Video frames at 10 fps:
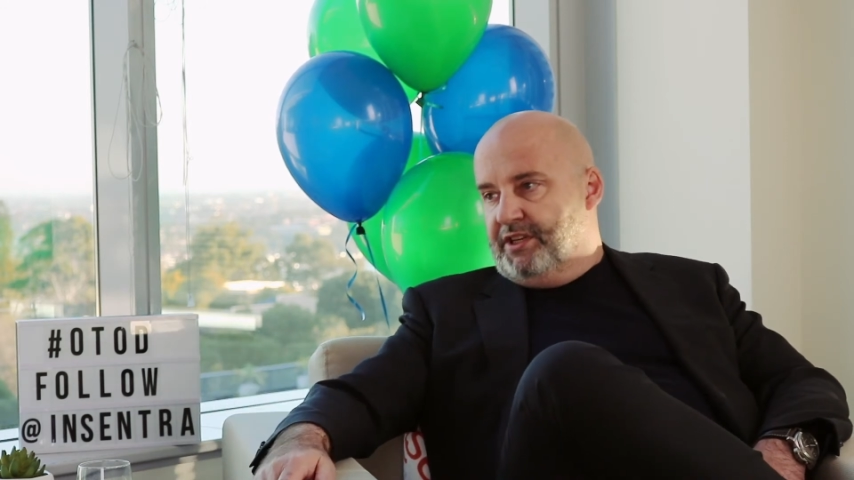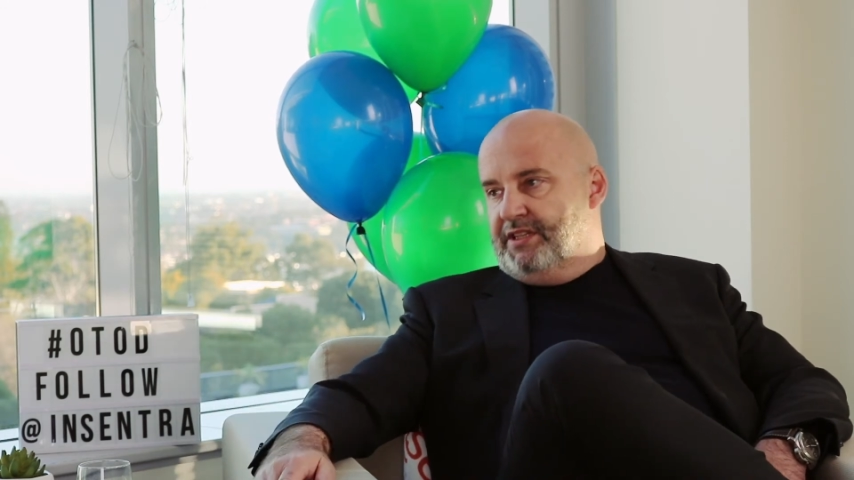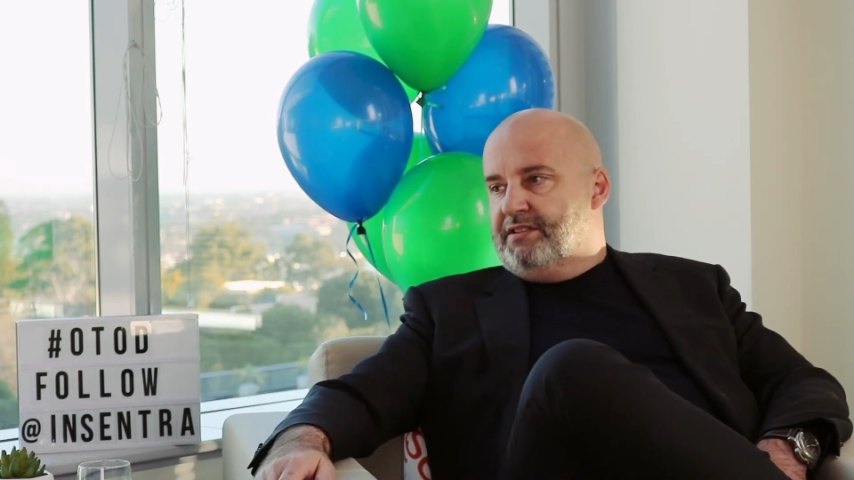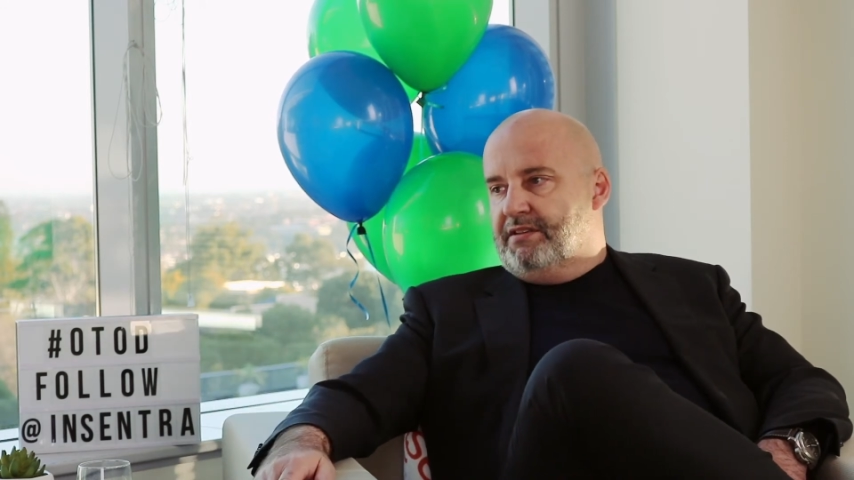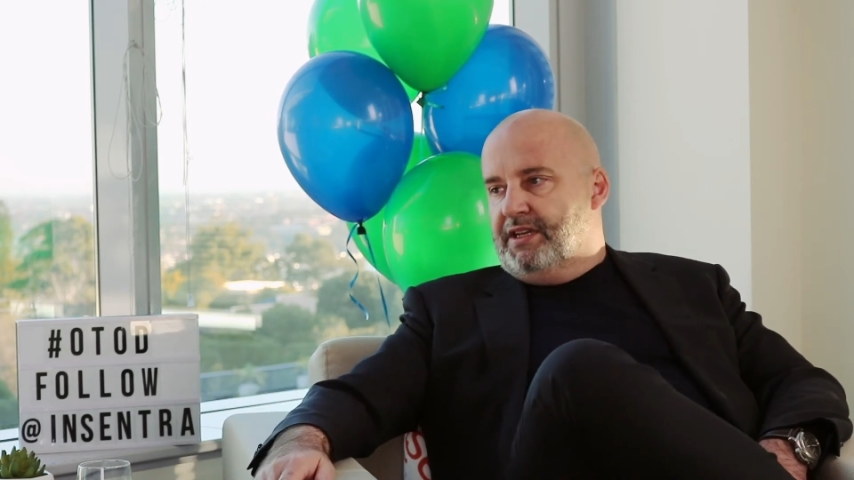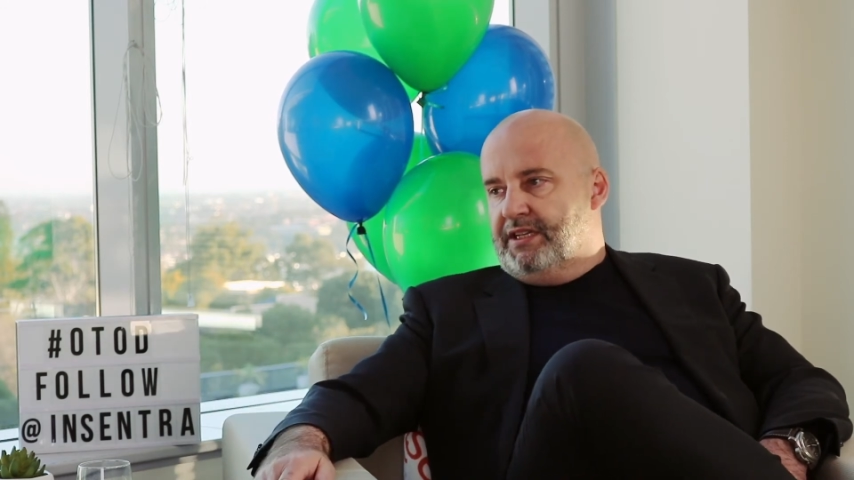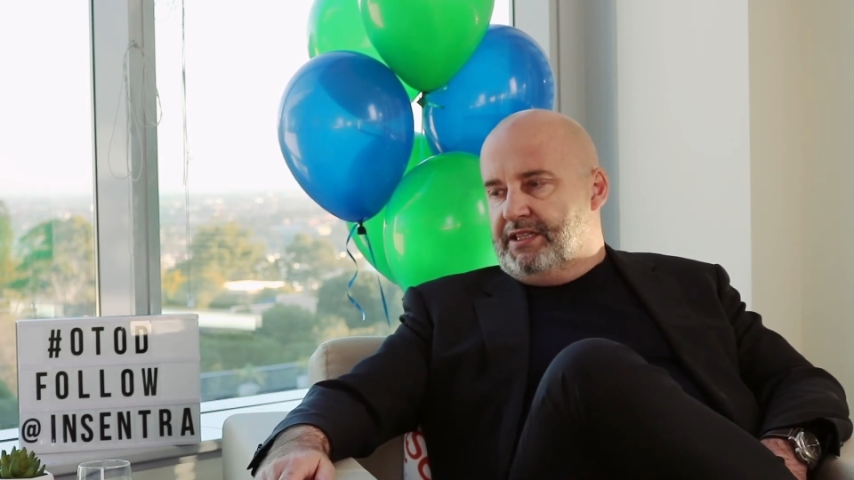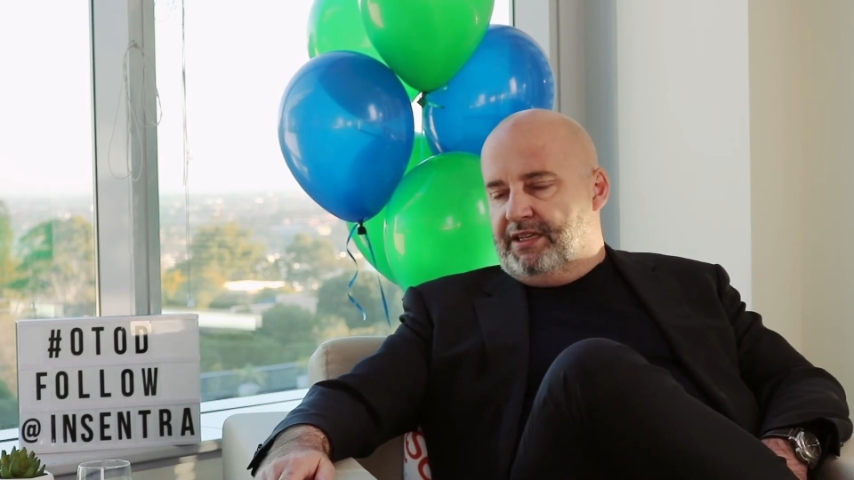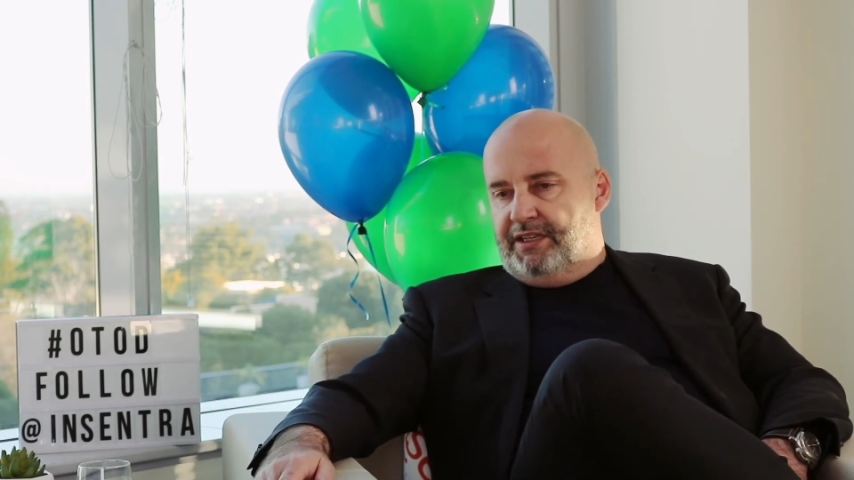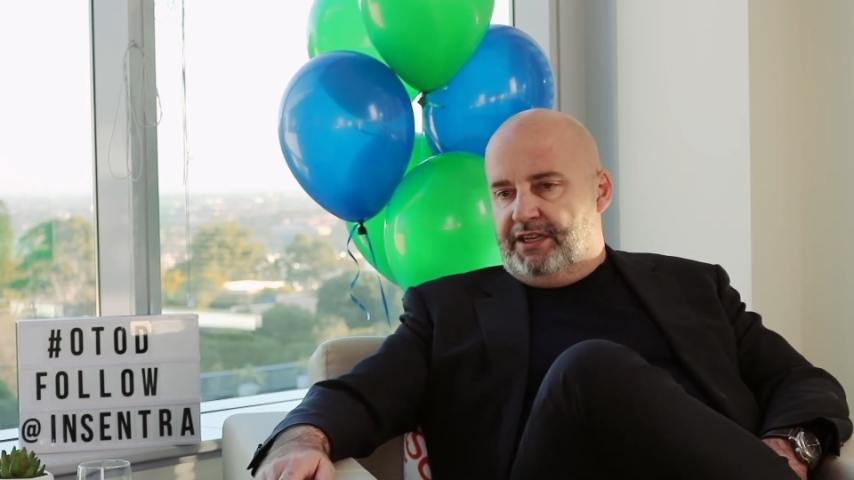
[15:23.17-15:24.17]
trade
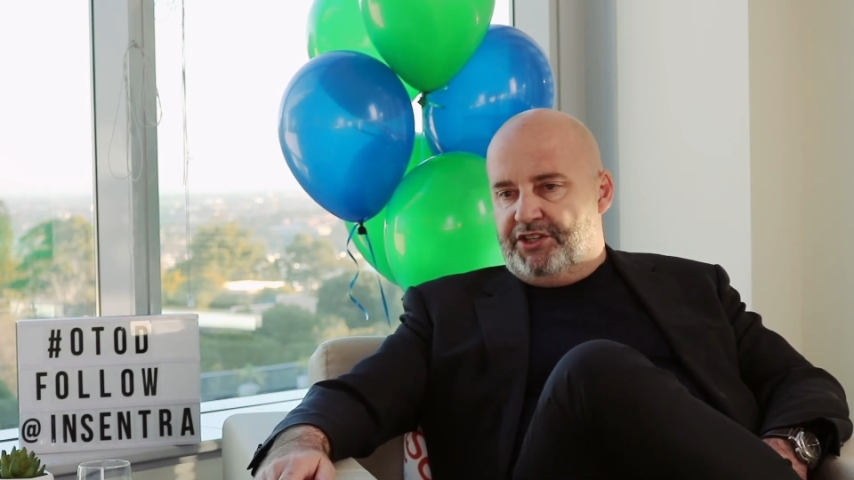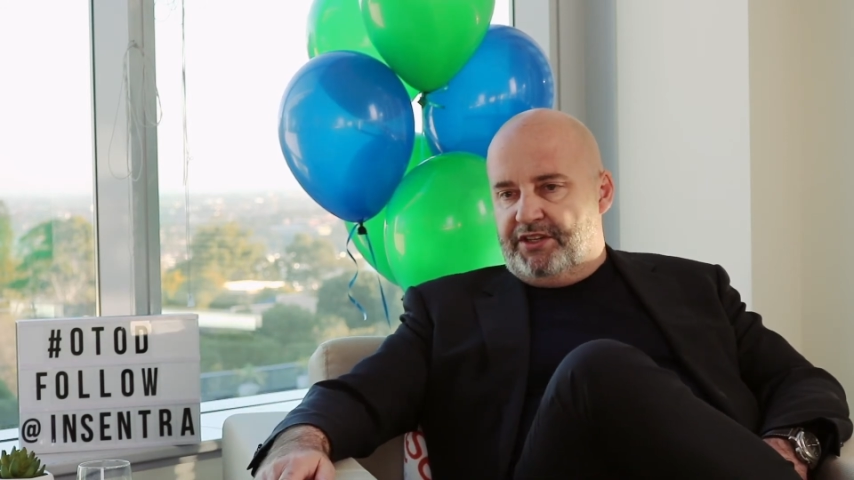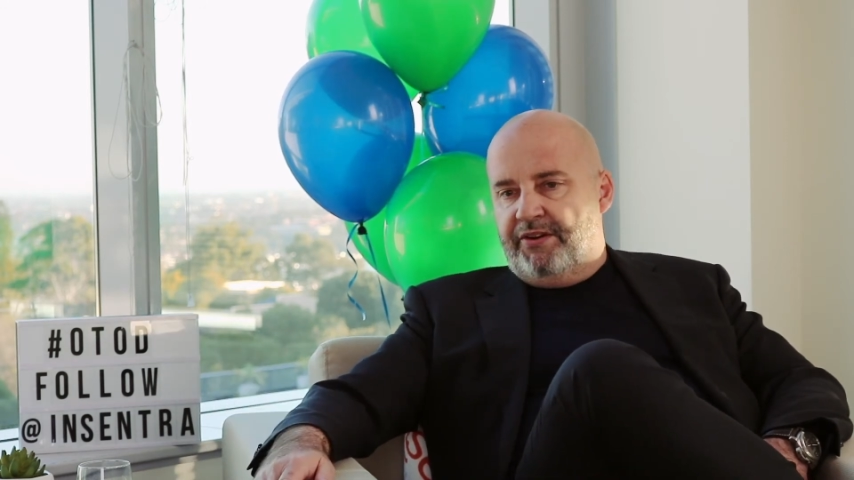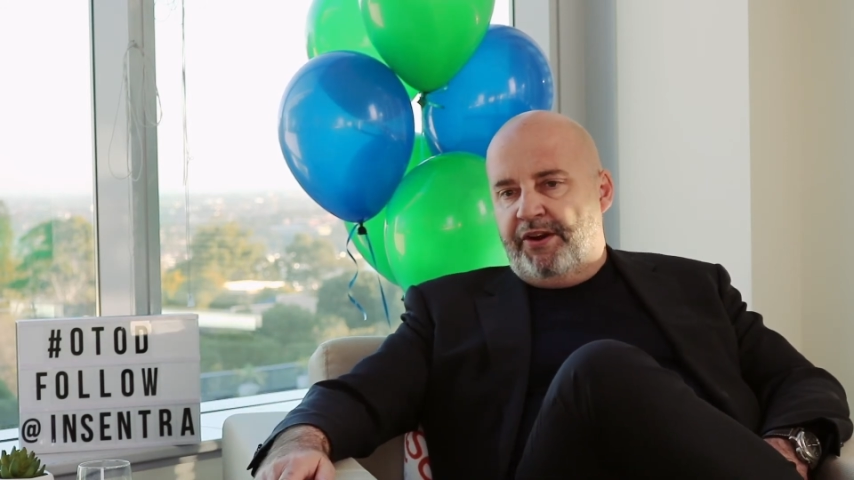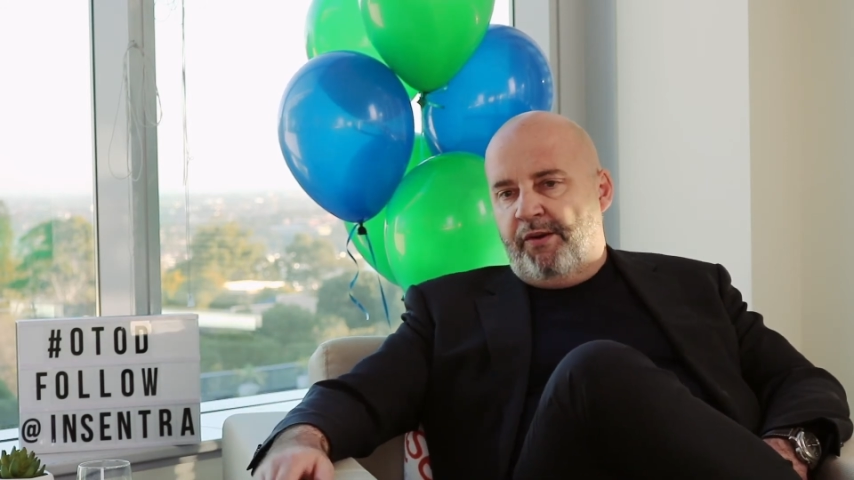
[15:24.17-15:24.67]
delegation.